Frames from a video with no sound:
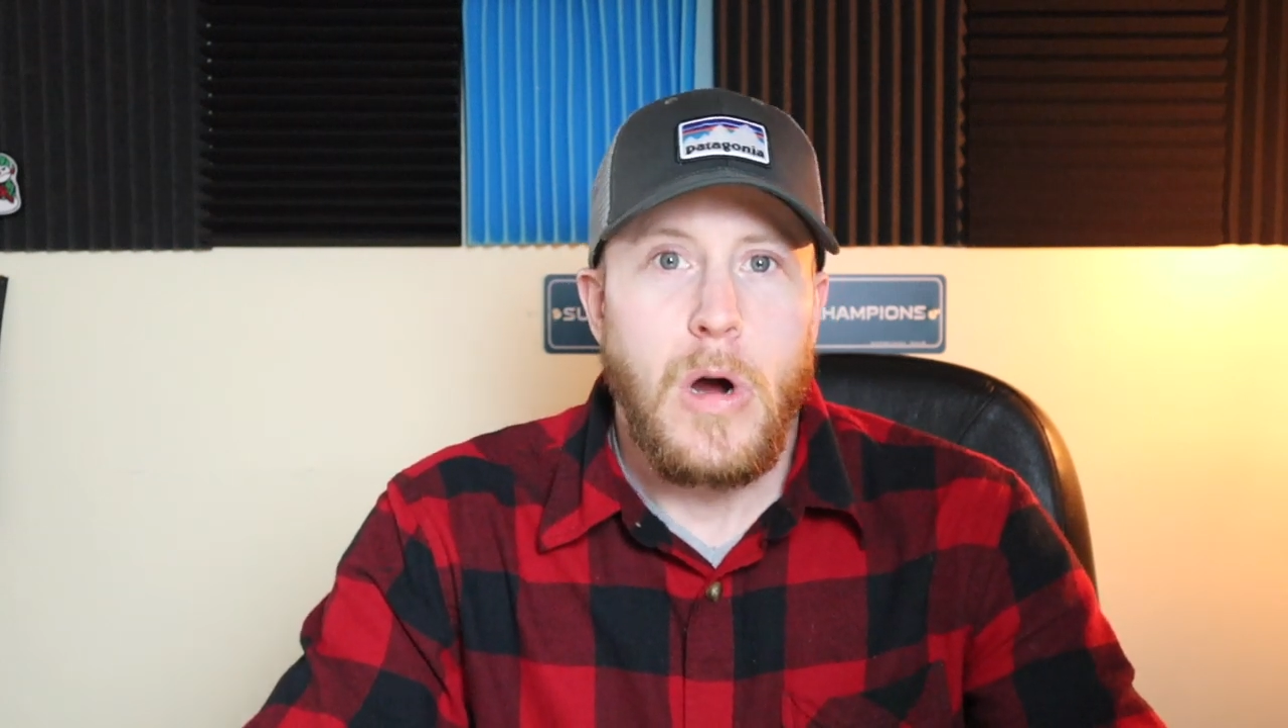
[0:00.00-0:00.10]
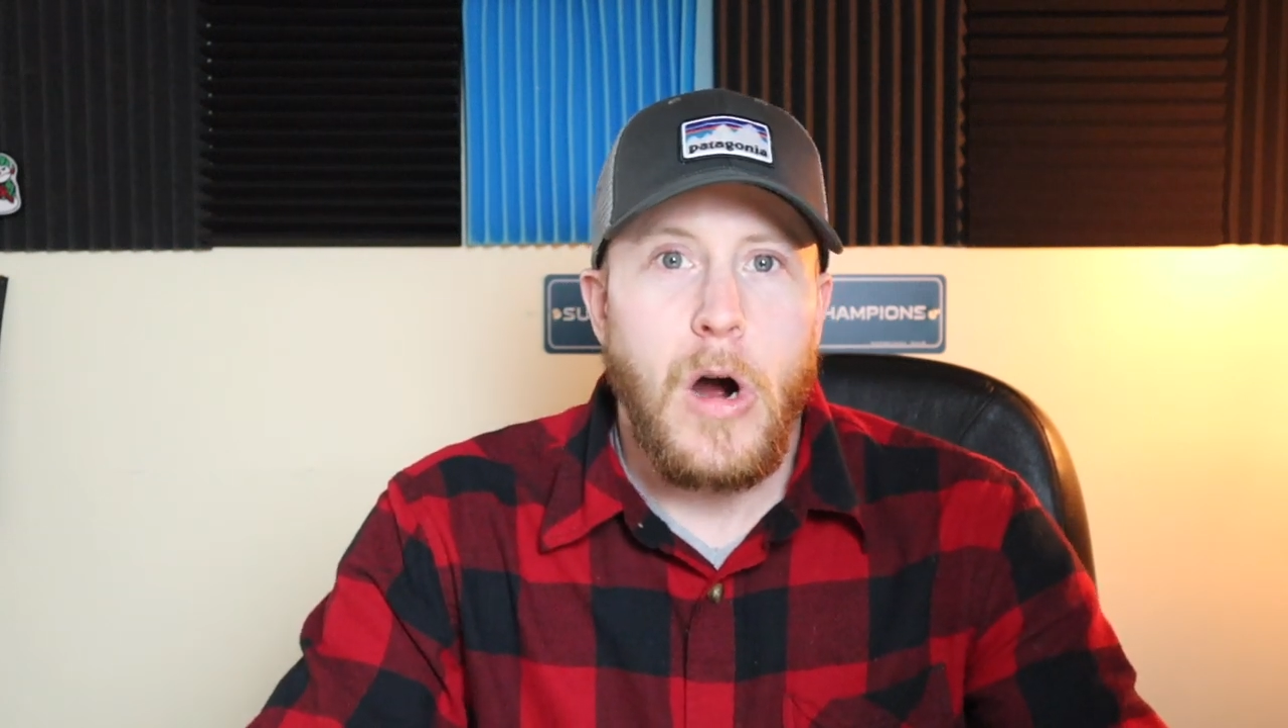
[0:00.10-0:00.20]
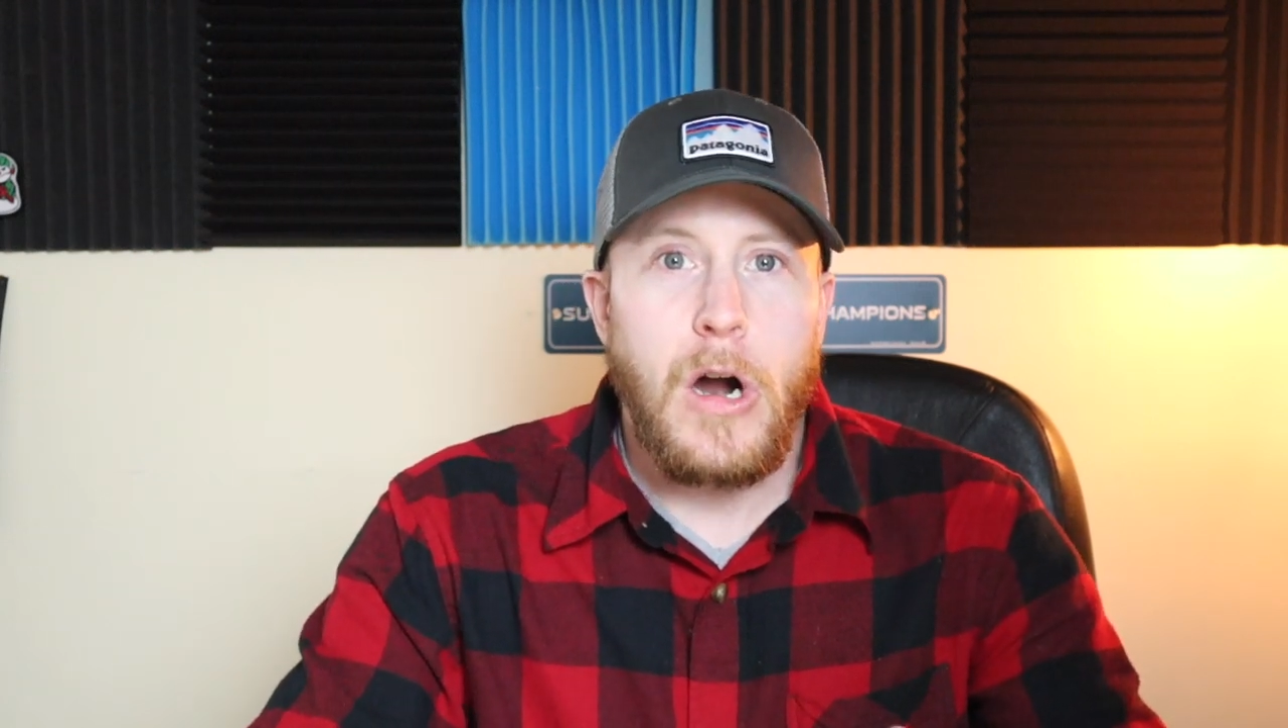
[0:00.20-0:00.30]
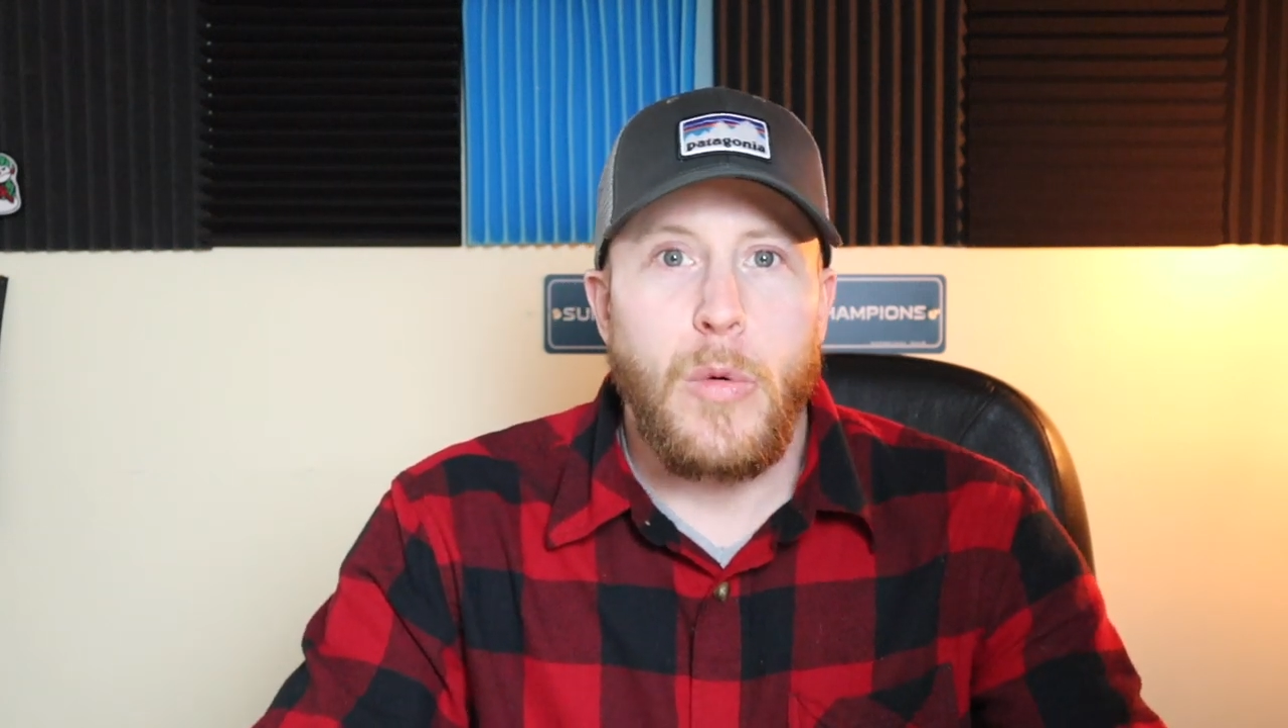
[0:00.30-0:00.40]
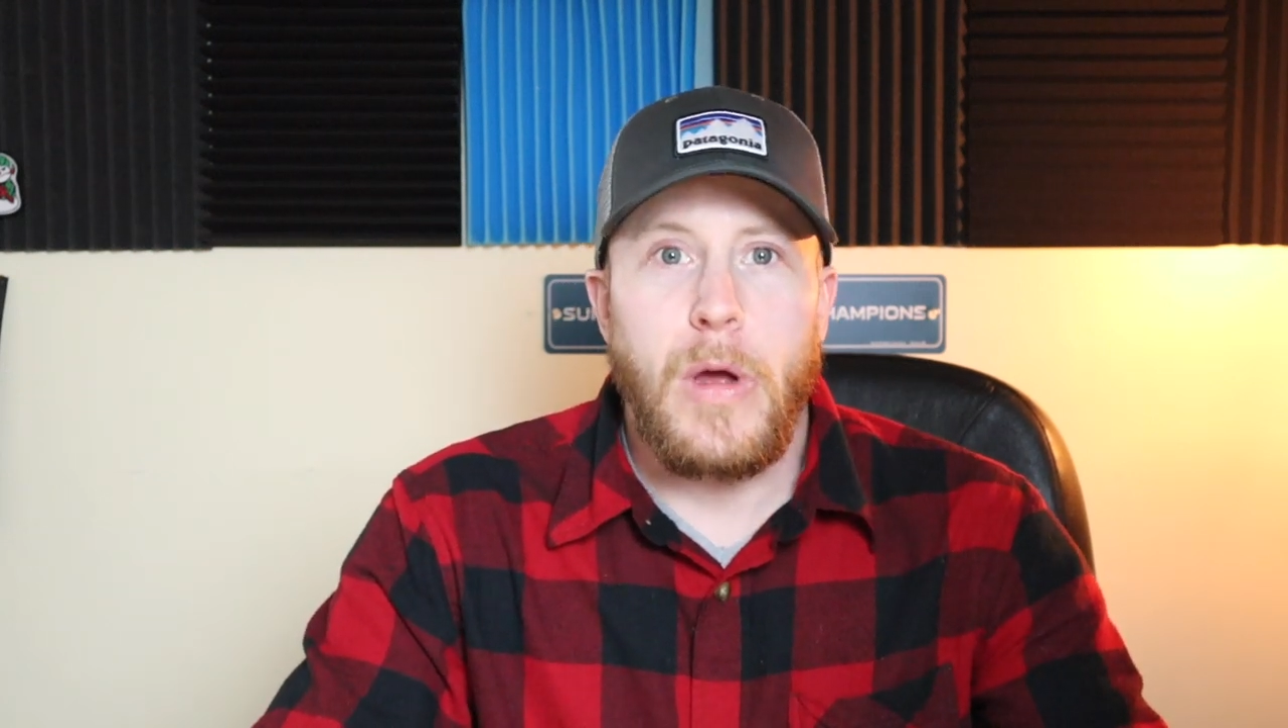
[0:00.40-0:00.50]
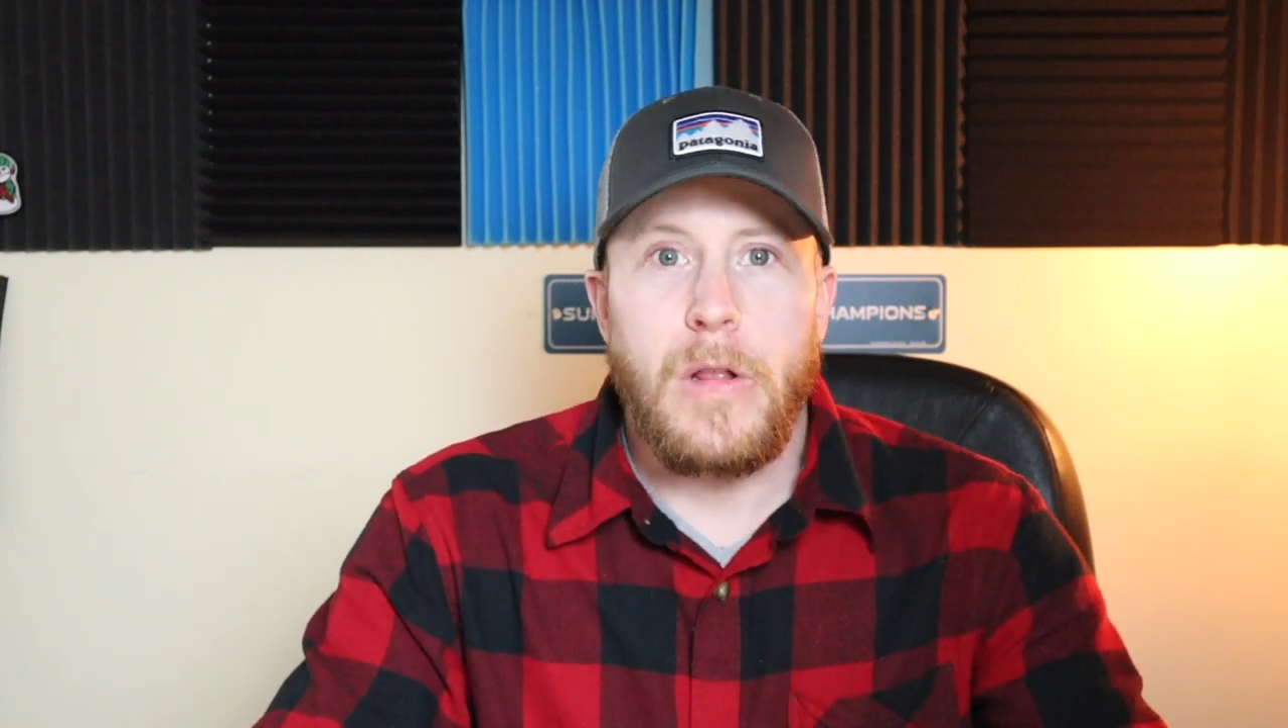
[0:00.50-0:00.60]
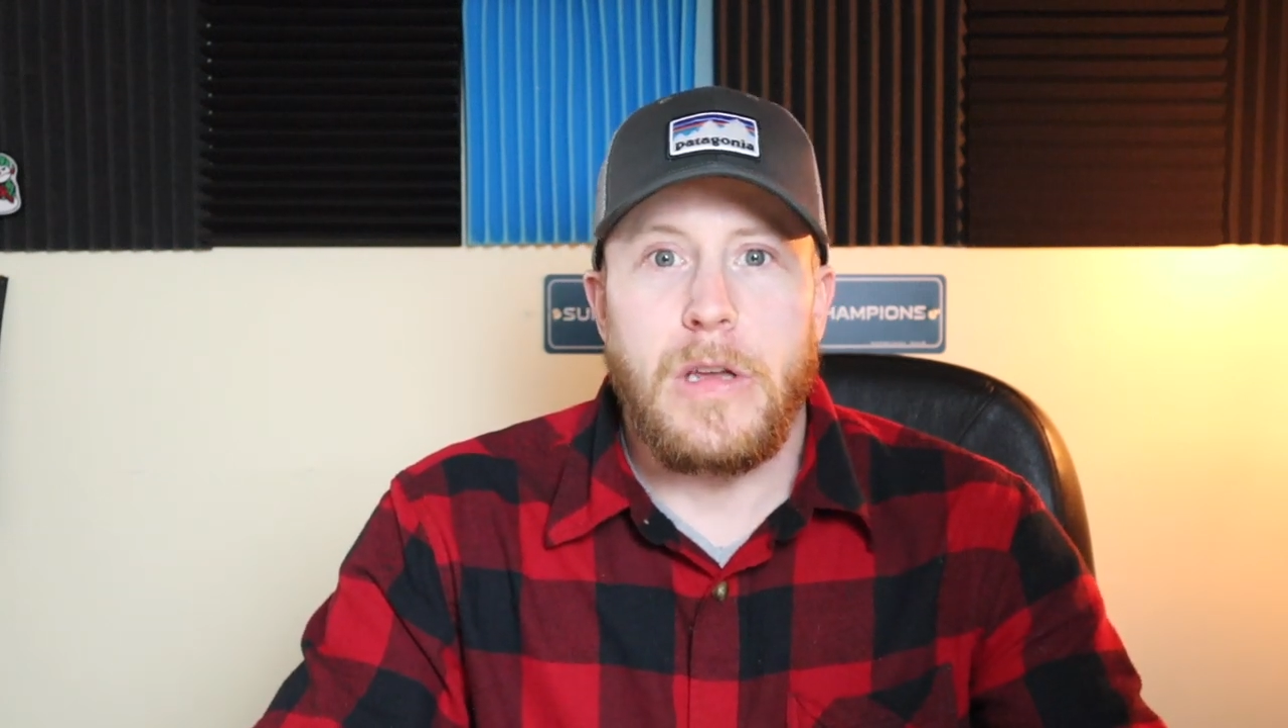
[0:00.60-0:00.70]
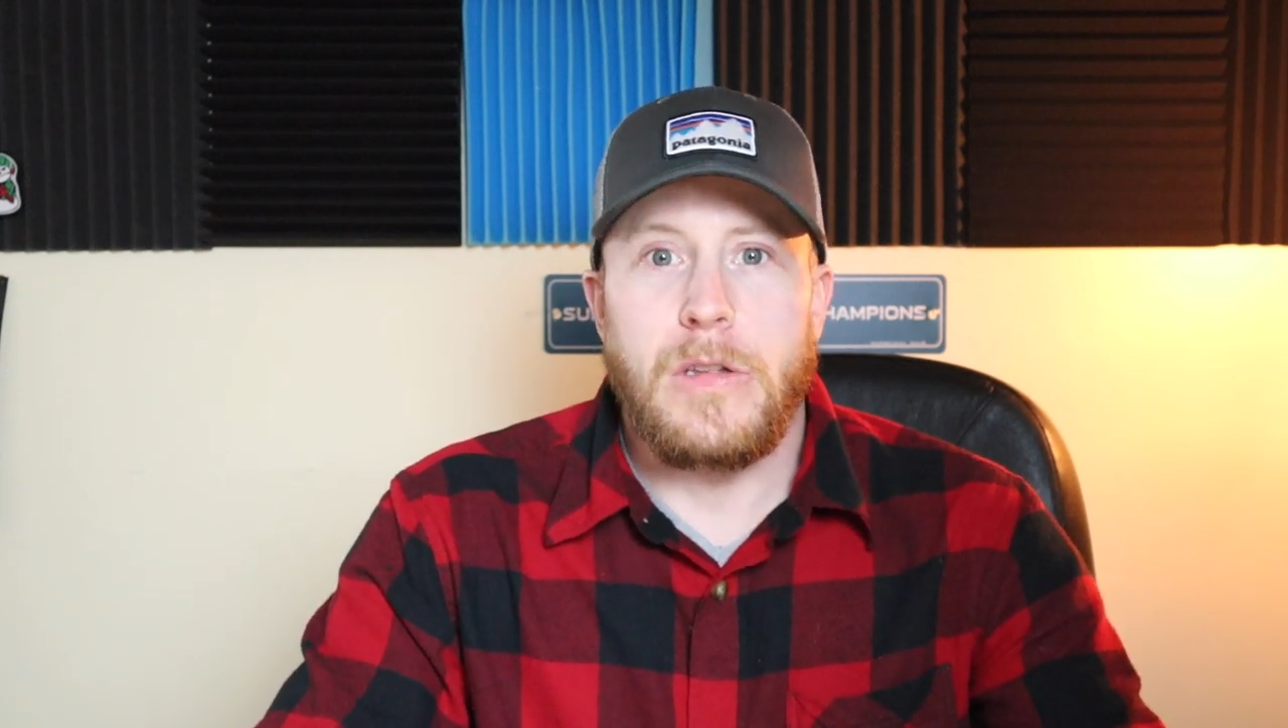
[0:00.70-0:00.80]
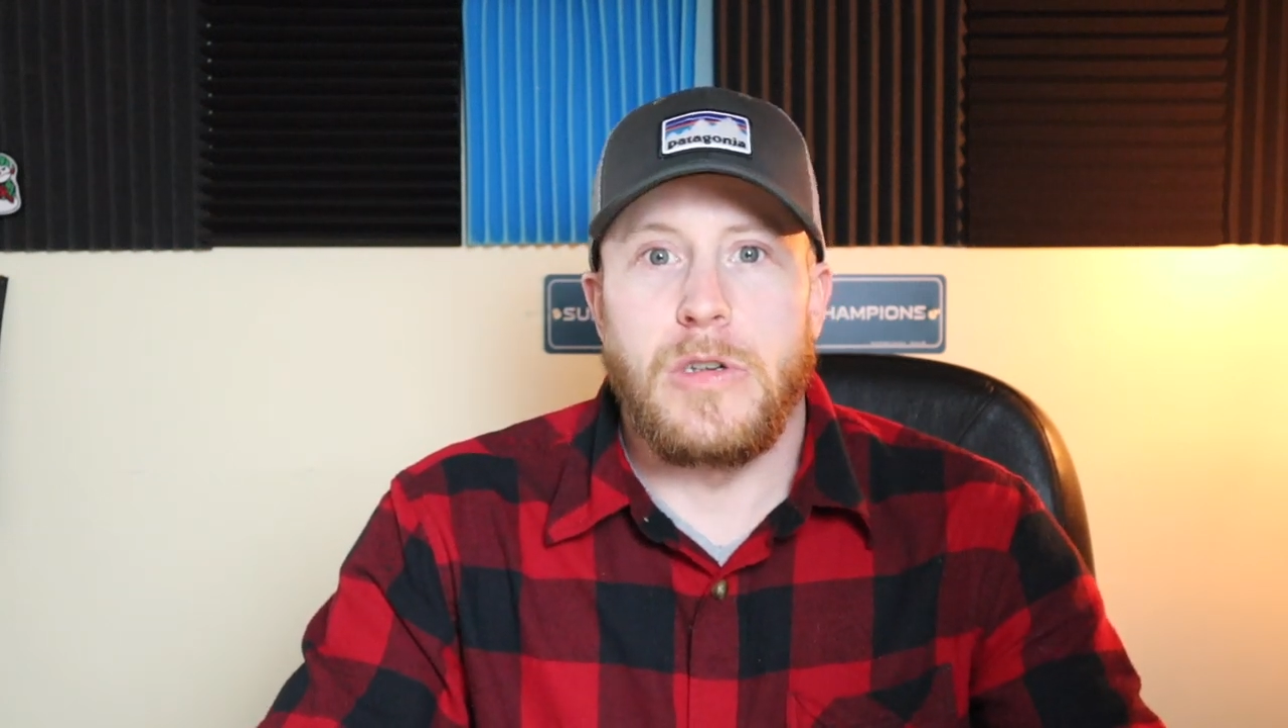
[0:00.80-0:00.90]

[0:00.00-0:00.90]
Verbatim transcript: are willing